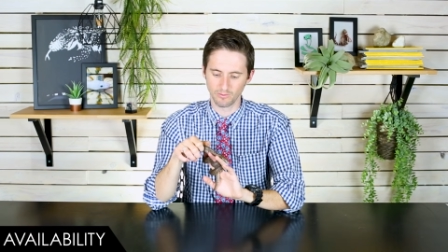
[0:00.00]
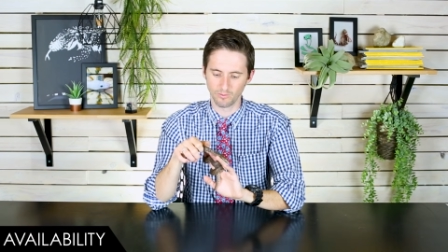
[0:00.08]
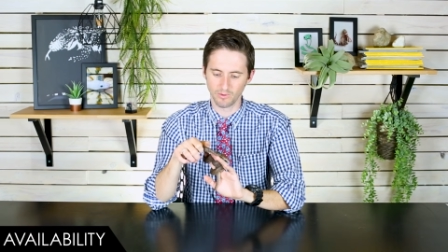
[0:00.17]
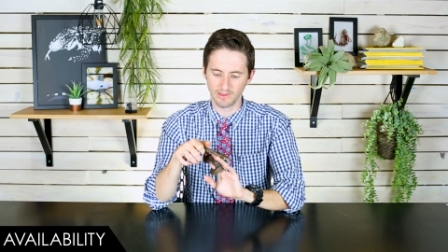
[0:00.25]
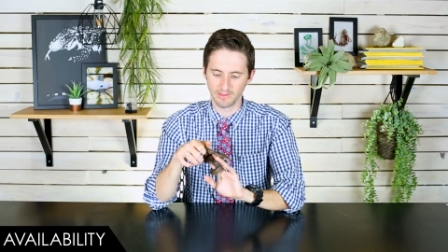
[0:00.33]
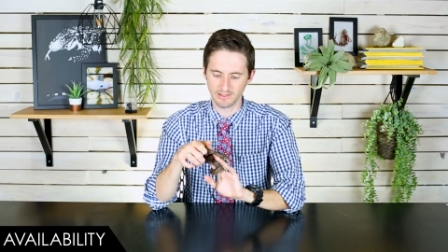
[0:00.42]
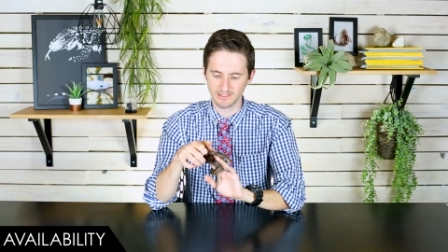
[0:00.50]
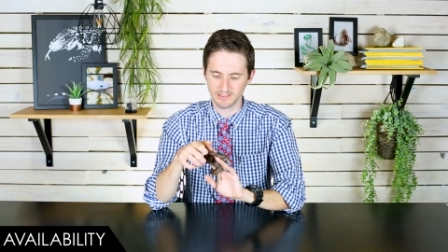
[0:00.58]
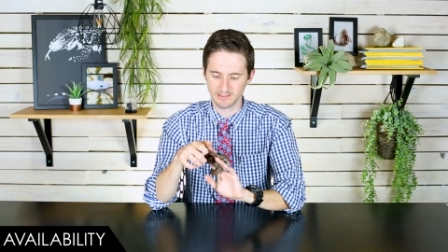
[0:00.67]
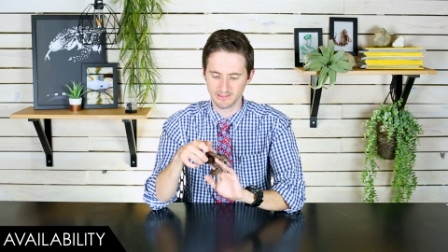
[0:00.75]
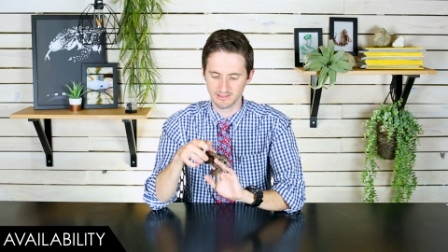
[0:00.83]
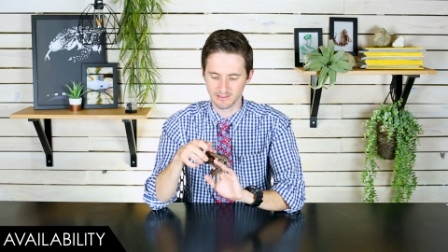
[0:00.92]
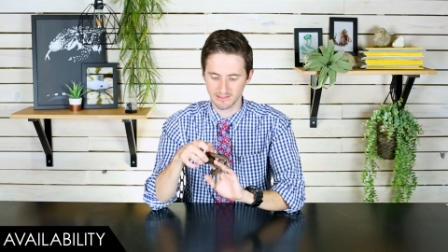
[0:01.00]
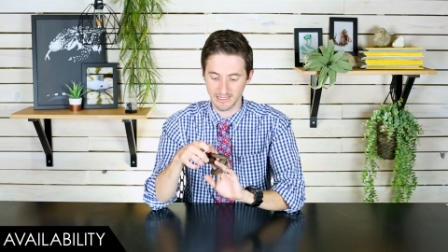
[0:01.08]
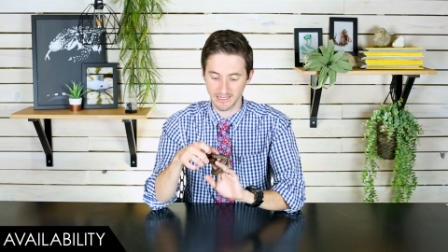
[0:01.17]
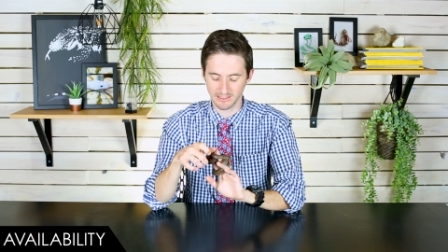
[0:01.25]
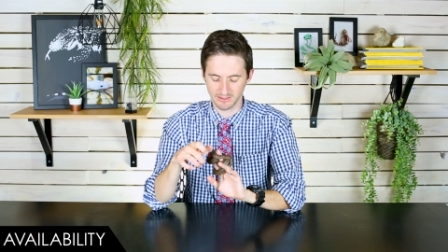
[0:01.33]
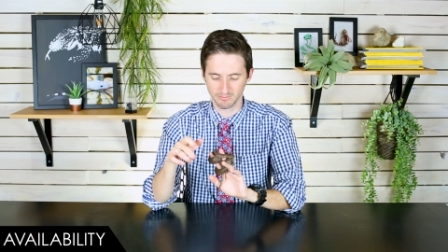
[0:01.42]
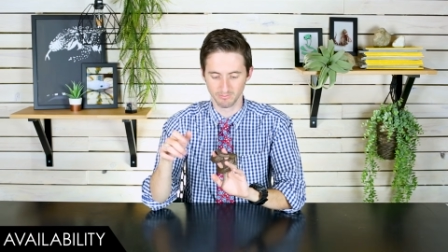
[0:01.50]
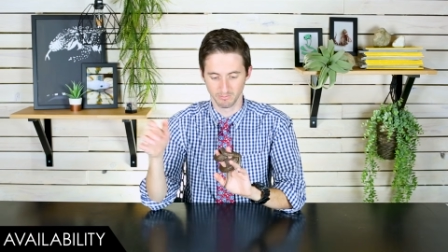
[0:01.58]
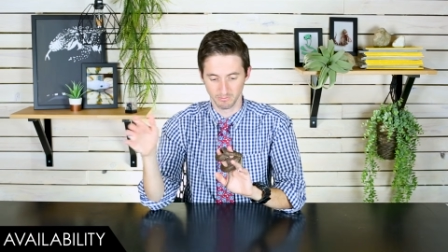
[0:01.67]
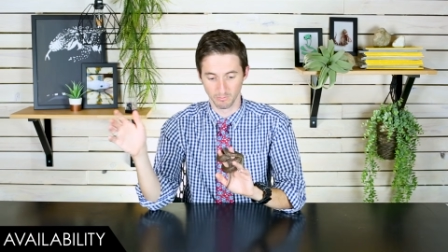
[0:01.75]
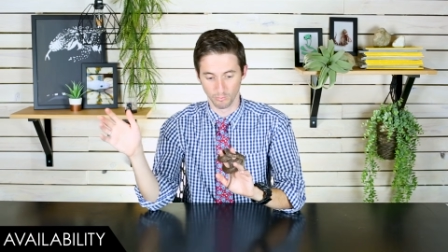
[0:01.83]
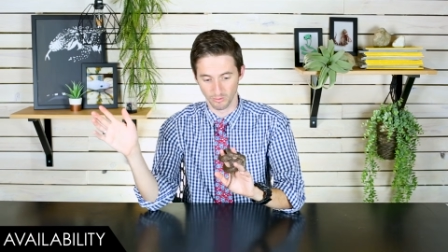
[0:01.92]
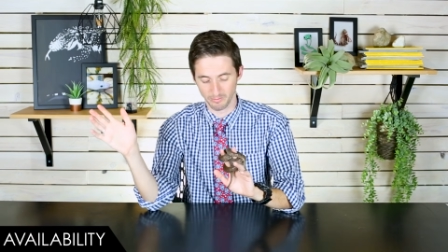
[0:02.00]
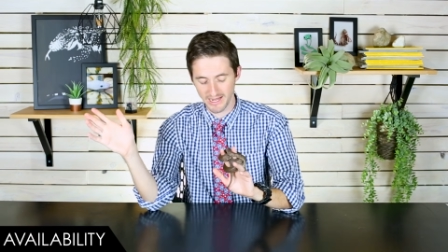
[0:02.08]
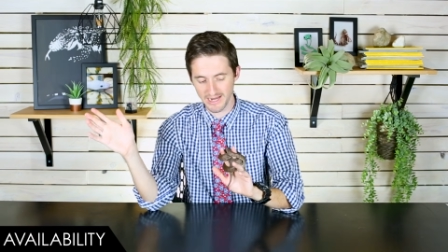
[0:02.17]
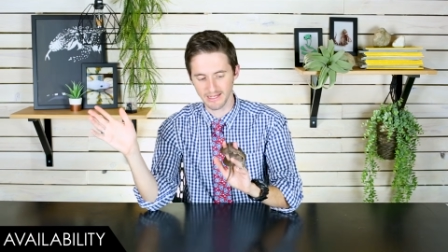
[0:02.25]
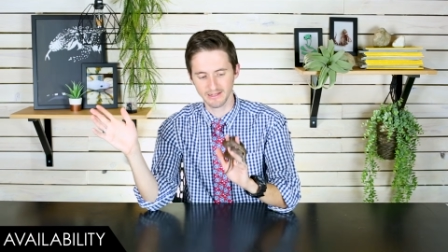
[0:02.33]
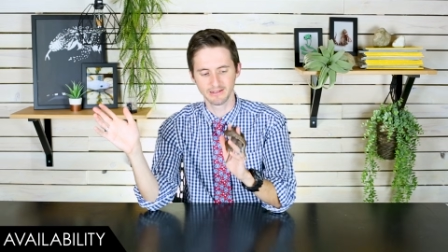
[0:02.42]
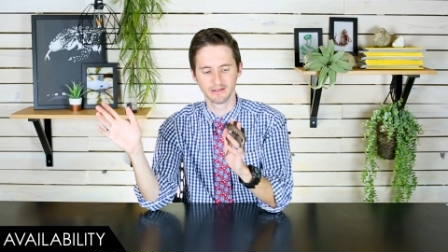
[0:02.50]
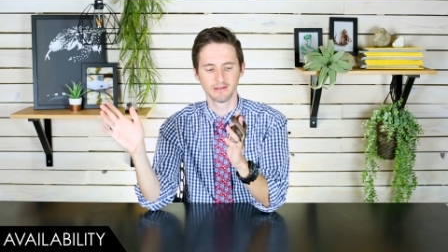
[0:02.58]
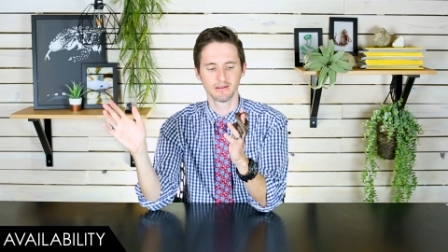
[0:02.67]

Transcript: when the snakes were banned,